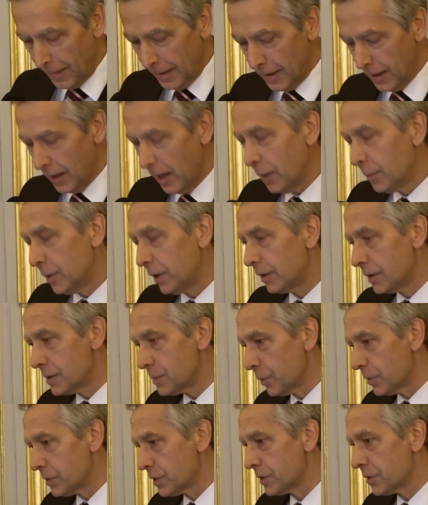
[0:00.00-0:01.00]
I'm in this
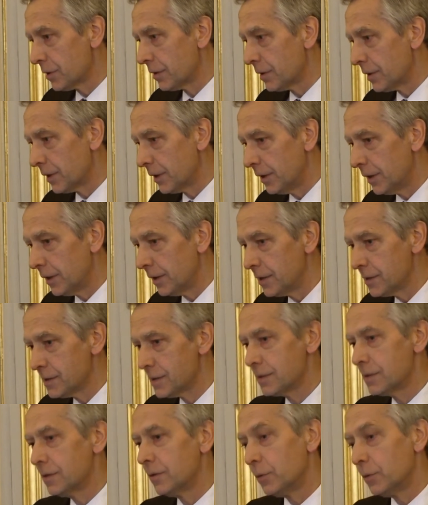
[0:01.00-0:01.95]
position 3 years,